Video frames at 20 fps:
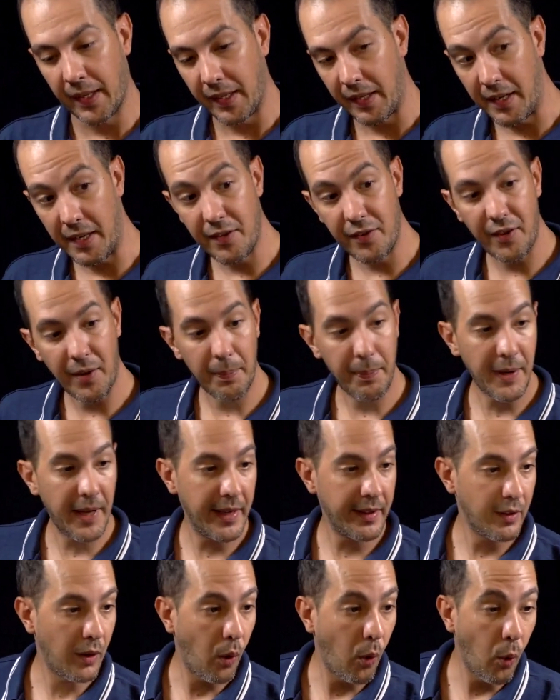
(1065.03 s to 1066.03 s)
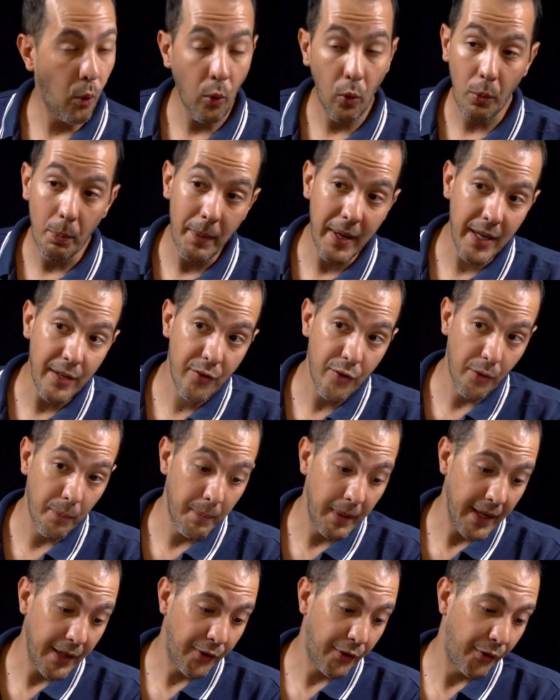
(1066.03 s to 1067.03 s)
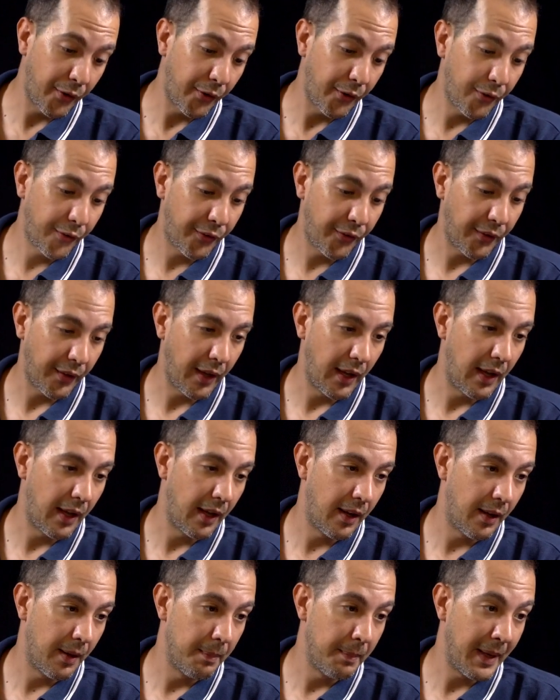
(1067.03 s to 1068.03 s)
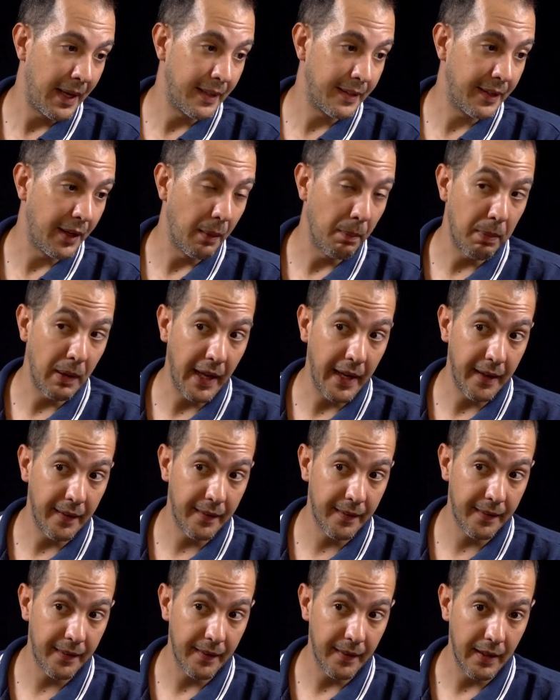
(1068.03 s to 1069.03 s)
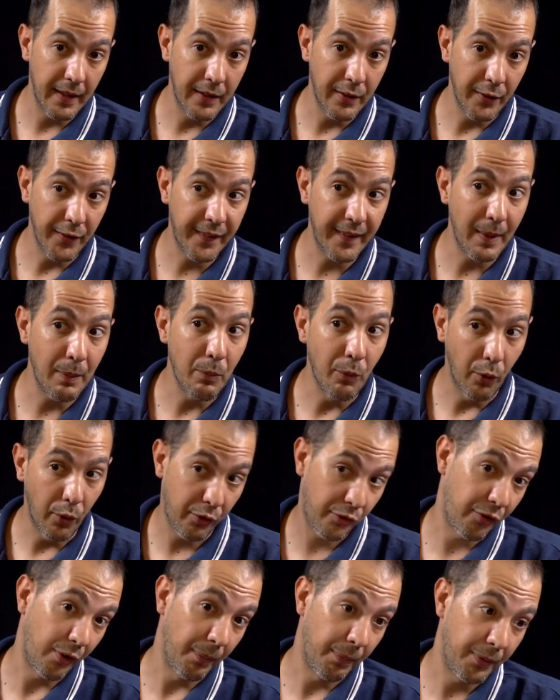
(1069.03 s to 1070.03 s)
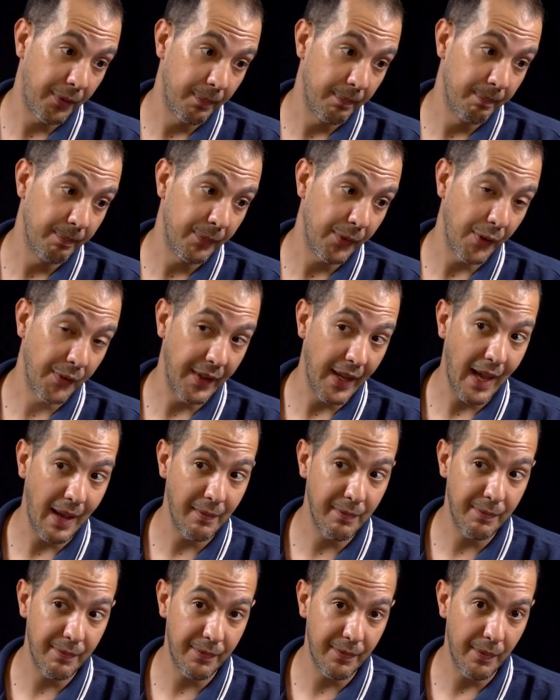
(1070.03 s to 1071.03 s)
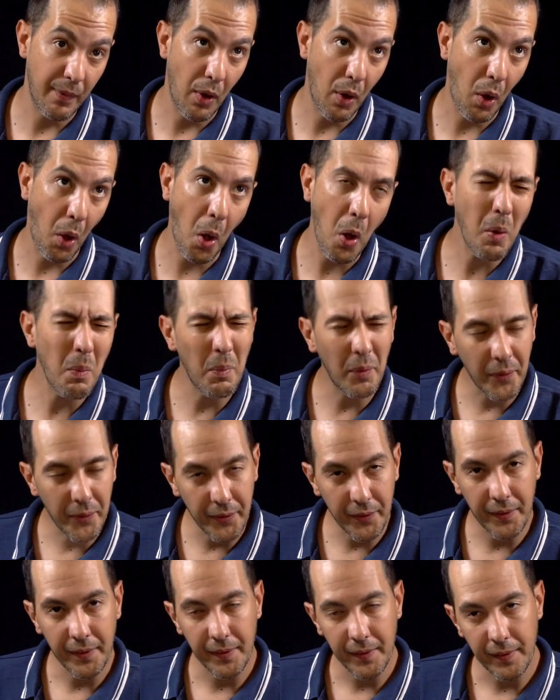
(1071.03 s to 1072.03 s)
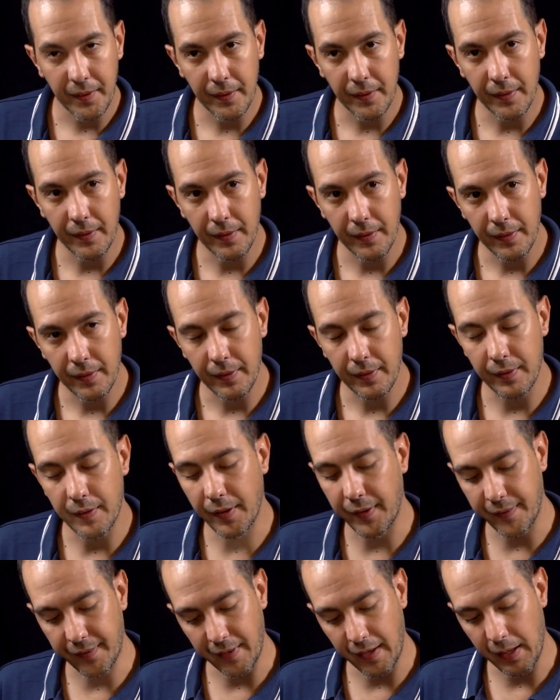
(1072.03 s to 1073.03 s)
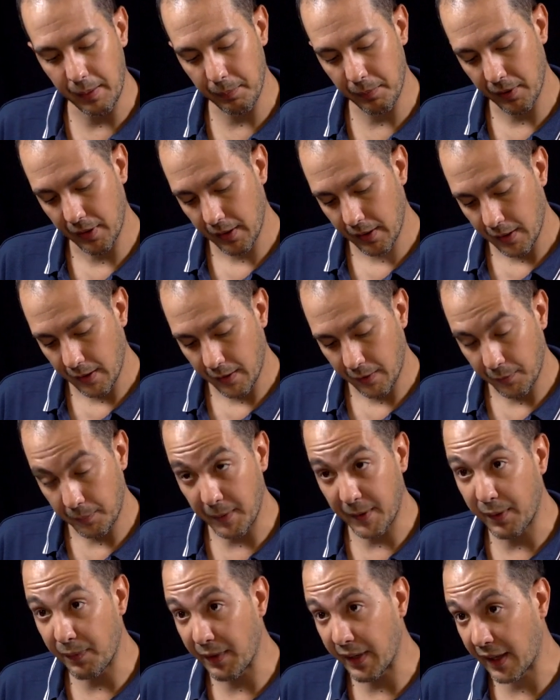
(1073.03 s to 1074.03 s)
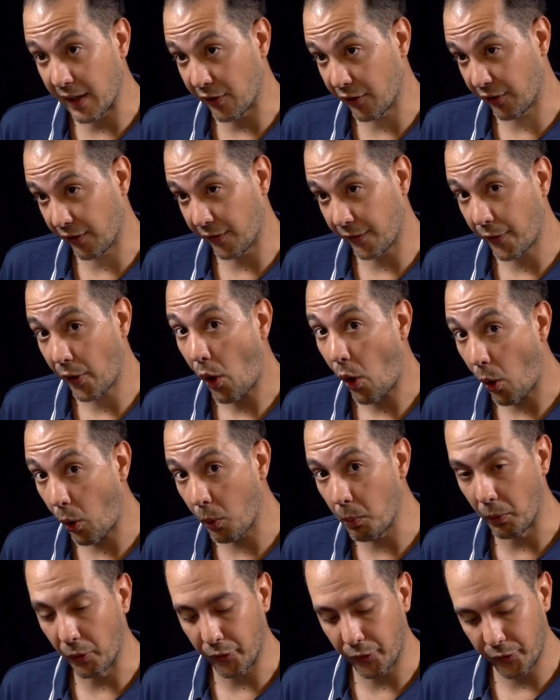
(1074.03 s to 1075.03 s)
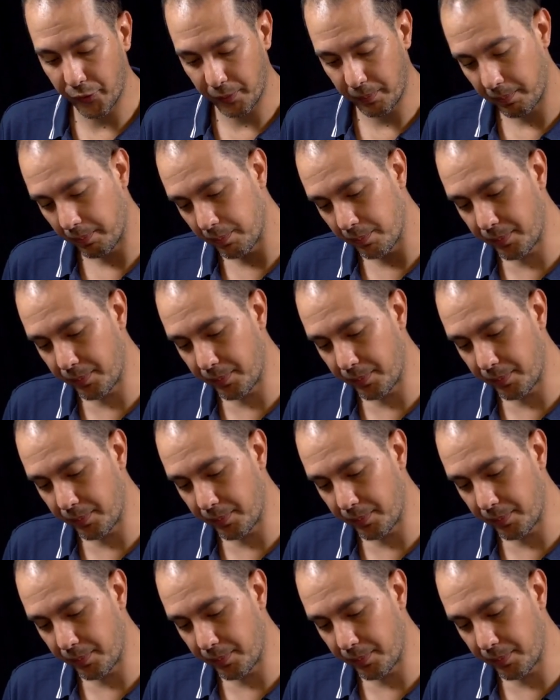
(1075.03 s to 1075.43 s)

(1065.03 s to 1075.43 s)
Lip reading: In Japan, all major makers make their blades in the same workshops. So they have almost the same specifications, almost.